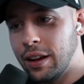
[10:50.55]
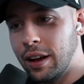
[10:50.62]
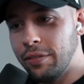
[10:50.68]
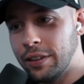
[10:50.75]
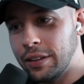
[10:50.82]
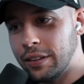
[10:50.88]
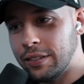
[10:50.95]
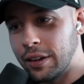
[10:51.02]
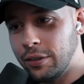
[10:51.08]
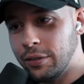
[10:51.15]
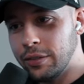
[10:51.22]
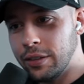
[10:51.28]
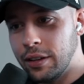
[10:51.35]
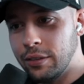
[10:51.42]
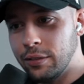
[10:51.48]
I think that's how you
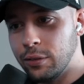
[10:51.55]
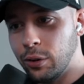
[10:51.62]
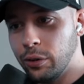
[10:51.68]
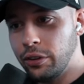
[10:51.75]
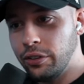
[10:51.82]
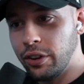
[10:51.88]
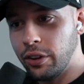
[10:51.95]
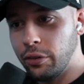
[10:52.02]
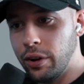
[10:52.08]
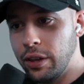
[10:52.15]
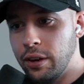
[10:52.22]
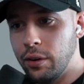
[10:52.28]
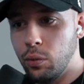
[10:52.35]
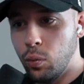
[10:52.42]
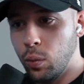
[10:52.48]
say it, solar
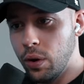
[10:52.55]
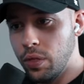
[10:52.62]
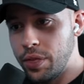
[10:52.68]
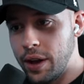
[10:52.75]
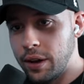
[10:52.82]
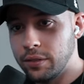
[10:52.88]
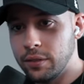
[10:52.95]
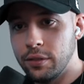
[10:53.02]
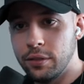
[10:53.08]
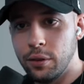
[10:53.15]
generator one thousand.